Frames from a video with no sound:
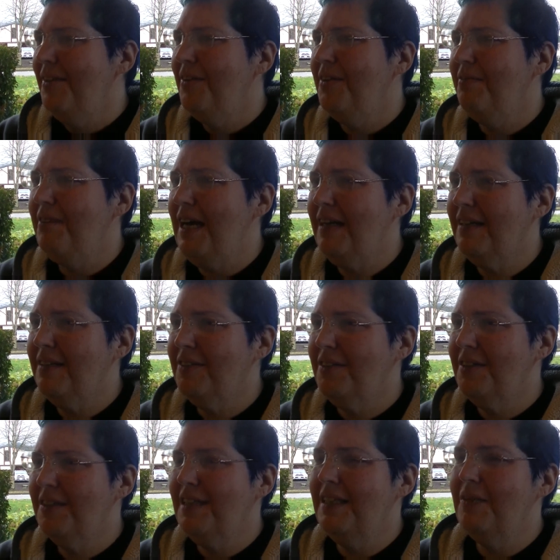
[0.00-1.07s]
the fact
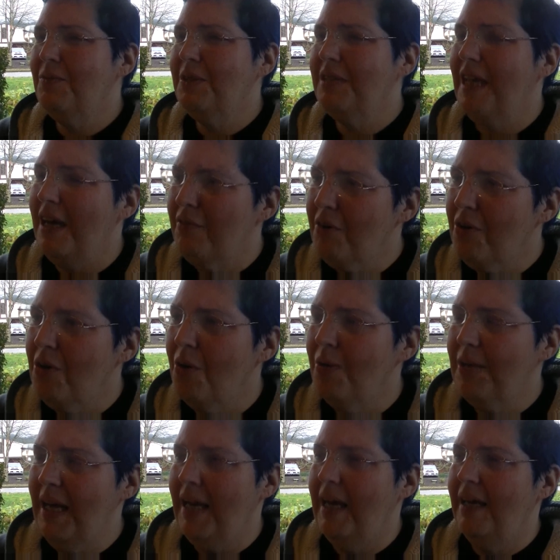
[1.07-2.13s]
that it was ever
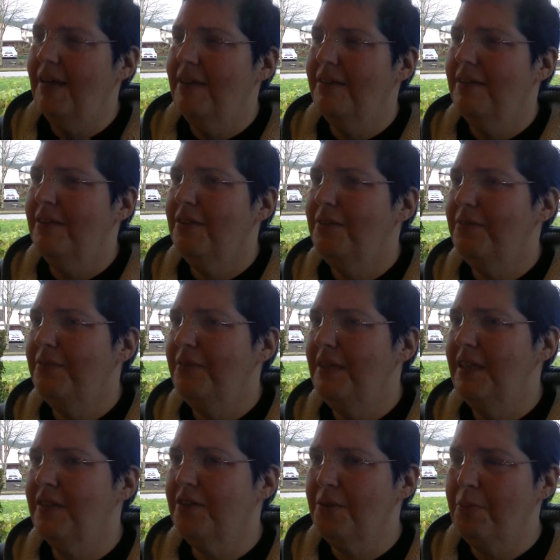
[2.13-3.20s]
okay
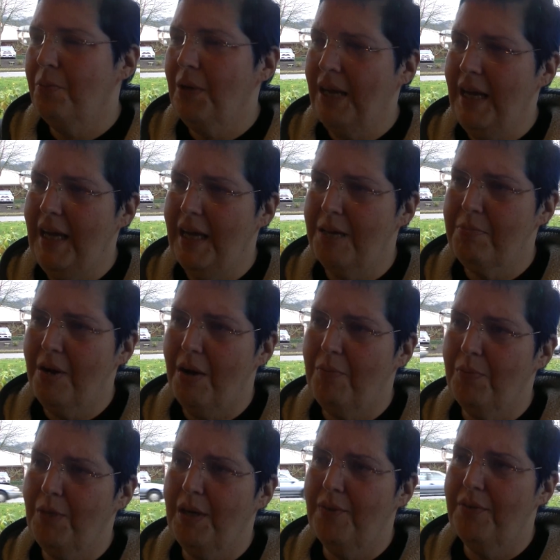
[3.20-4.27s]
is what I had a problem
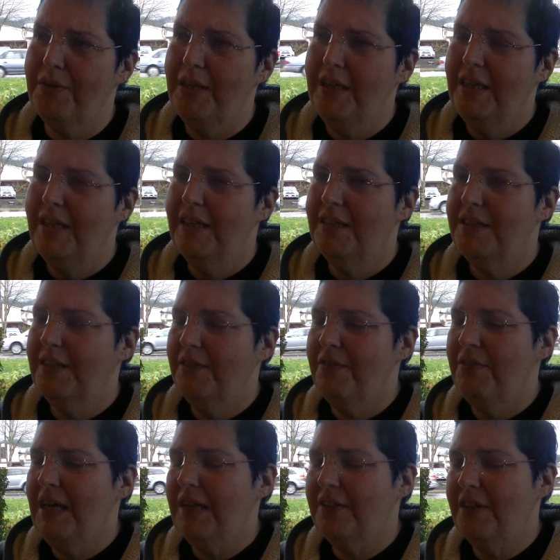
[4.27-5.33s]
with. Is that the
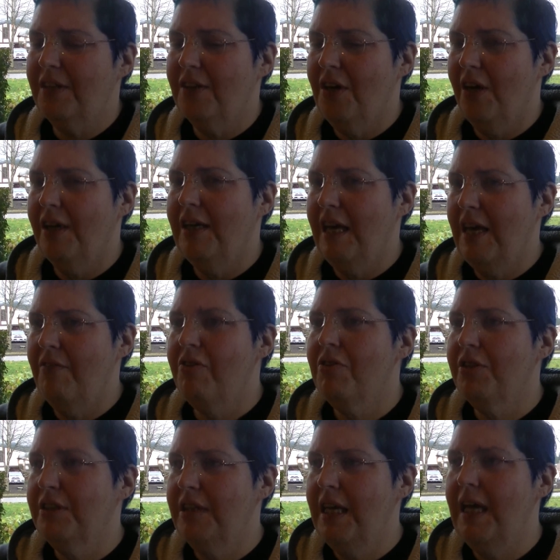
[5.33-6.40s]
fact that God ever
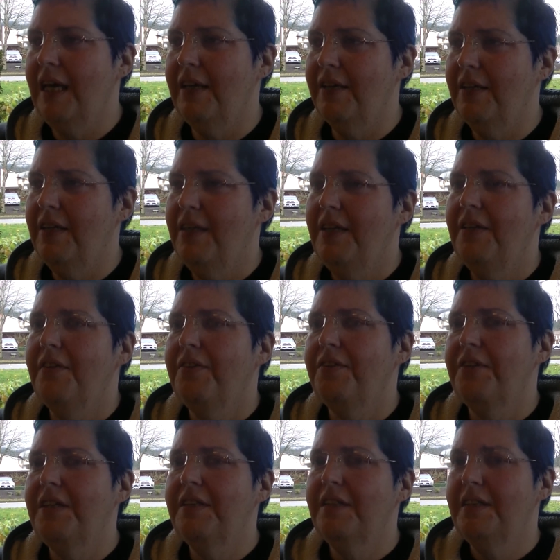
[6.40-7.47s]
said,
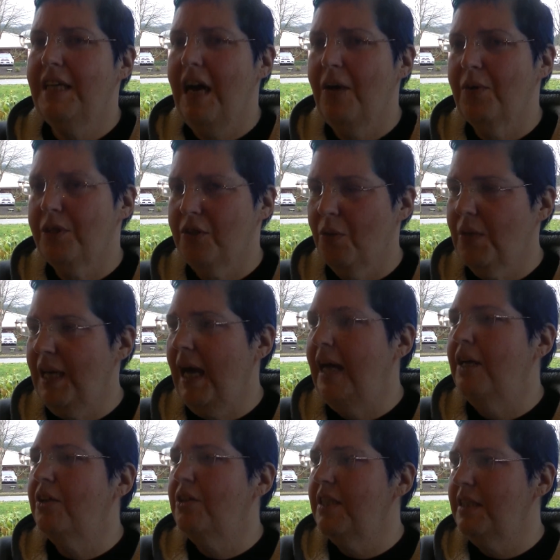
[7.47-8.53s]
this is how it's
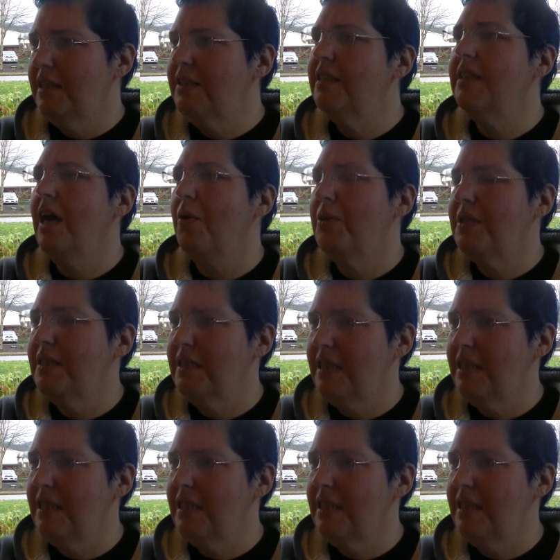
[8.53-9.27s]
okay, this is how it's